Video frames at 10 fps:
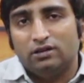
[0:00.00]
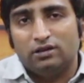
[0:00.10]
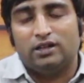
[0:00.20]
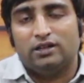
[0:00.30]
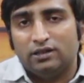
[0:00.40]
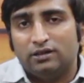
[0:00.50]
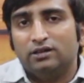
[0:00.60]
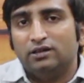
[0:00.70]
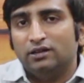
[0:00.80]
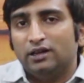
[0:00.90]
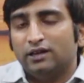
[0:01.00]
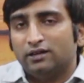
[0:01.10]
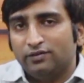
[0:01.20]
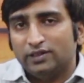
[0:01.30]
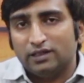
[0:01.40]
on a uh,
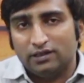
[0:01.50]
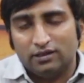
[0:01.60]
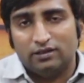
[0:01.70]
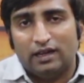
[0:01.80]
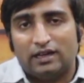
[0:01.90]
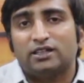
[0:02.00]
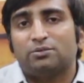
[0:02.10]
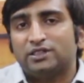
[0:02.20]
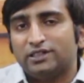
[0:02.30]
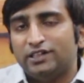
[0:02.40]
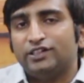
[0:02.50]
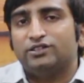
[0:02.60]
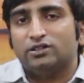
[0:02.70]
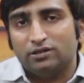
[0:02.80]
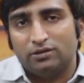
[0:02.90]
like with a larger
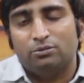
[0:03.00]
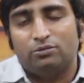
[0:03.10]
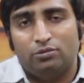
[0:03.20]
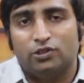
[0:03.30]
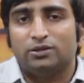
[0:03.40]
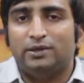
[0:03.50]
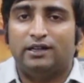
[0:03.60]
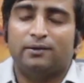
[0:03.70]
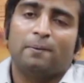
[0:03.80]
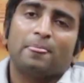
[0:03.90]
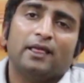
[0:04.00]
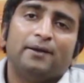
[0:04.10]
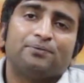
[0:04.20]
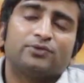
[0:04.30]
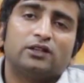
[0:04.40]
percentage possibility.
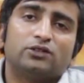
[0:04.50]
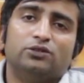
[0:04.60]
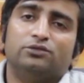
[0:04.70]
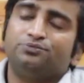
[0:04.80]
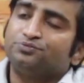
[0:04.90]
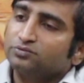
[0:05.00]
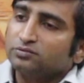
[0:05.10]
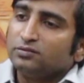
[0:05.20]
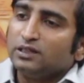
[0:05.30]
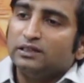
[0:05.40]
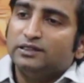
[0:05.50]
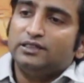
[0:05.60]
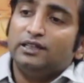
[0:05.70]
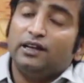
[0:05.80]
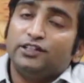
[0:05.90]
So this
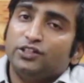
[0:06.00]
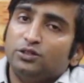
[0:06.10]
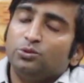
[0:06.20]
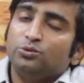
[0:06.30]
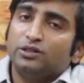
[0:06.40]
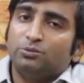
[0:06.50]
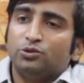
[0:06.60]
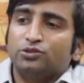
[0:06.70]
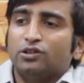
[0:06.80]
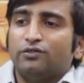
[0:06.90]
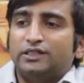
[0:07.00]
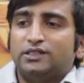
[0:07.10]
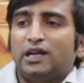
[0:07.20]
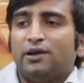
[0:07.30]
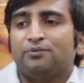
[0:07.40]
is in relation to the post of
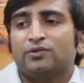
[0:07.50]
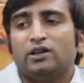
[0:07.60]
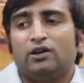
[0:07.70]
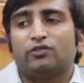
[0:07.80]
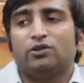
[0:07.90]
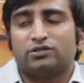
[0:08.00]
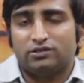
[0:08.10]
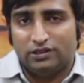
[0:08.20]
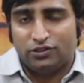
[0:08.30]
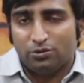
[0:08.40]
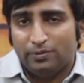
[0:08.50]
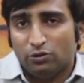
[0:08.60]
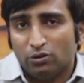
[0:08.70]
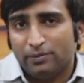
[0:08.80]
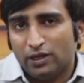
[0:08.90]
S R. Of course, this should
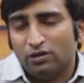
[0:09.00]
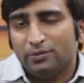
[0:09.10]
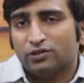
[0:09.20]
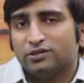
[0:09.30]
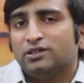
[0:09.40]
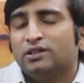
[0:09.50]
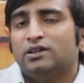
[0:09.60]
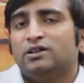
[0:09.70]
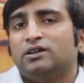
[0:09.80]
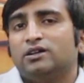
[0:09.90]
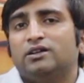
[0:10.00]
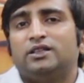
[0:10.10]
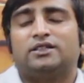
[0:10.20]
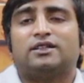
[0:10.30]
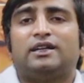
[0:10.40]
be known by all because Uh,
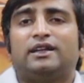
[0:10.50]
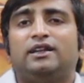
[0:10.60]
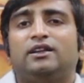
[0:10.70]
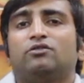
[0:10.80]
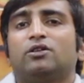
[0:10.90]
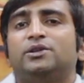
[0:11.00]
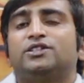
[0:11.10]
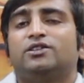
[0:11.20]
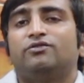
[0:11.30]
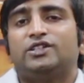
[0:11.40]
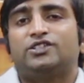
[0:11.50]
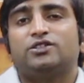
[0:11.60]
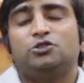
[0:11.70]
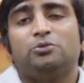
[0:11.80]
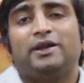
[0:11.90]
these are certain information which
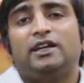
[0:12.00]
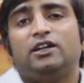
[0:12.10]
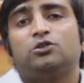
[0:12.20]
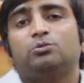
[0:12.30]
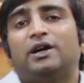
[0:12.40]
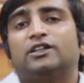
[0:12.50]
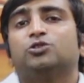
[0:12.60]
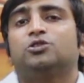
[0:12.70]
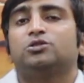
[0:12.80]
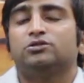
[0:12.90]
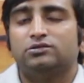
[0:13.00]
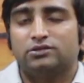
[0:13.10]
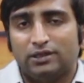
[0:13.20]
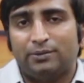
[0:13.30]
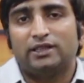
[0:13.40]
you may need to pass on to
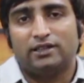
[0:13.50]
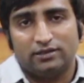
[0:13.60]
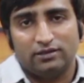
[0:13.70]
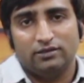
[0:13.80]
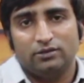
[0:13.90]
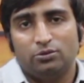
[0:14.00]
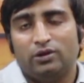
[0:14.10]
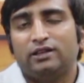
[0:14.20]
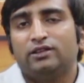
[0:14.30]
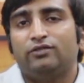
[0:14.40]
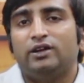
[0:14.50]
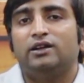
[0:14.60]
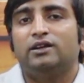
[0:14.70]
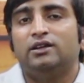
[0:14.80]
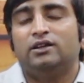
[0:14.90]
some others who are in the
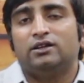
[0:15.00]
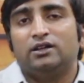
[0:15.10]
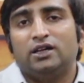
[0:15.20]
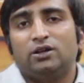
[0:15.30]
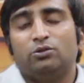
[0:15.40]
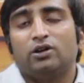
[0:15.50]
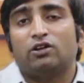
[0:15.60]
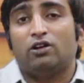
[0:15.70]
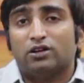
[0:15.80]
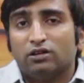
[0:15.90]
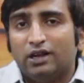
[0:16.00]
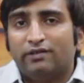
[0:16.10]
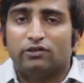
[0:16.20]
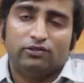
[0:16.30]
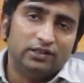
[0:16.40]
field uh, who are not at
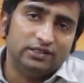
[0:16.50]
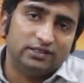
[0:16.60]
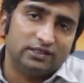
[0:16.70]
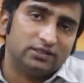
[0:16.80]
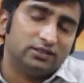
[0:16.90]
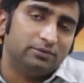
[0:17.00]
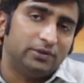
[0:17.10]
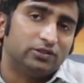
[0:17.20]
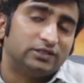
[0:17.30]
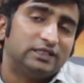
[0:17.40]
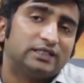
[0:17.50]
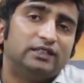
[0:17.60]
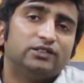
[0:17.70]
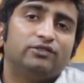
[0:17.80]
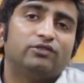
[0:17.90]
all aware of all these things, because these
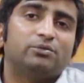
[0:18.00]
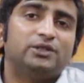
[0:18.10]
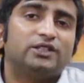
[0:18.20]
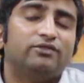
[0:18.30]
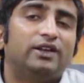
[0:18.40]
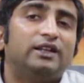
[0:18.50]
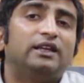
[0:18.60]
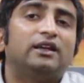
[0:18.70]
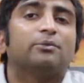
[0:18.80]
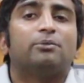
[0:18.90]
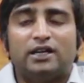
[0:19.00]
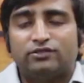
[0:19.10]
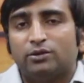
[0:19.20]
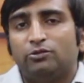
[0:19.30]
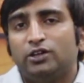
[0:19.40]
kinds of information when they
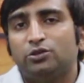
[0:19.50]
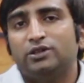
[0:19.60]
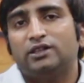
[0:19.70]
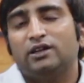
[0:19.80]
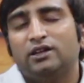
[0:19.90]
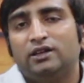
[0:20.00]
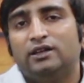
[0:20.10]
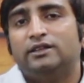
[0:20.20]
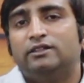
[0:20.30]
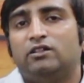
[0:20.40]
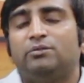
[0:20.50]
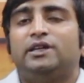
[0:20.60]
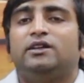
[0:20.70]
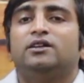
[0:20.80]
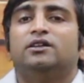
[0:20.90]
pass from one to other, there
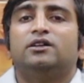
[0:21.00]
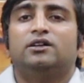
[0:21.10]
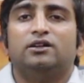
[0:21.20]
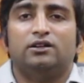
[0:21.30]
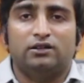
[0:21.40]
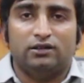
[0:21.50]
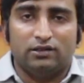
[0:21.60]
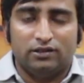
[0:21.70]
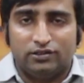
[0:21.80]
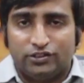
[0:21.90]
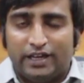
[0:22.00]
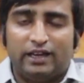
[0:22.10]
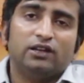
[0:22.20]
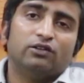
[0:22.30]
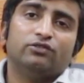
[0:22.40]
will be uh,
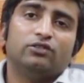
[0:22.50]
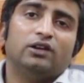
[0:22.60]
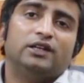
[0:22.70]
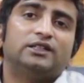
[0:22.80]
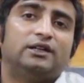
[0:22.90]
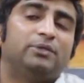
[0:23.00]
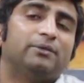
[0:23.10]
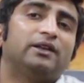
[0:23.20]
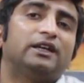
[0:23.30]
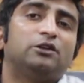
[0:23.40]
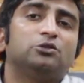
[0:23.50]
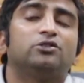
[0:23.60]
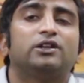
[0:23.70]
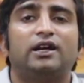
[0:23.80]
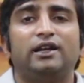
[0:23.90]
sharing of knowledge and people get
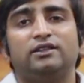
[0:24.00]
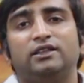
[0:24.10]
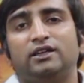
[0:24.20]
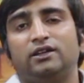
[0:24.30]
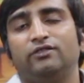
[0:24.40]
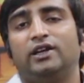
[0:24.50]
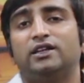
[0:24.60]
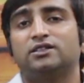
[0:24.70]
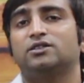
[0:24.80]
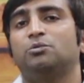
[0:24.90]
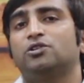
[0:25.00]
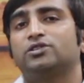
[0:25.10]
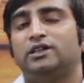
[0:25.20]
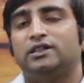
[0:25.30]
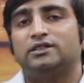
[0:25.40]
to know regarding the various
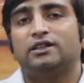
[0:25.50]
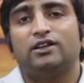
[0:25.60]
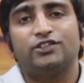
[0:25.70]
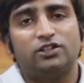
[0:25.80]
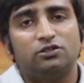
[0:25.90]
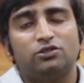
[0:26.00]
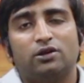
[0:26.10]
opportunities in relation to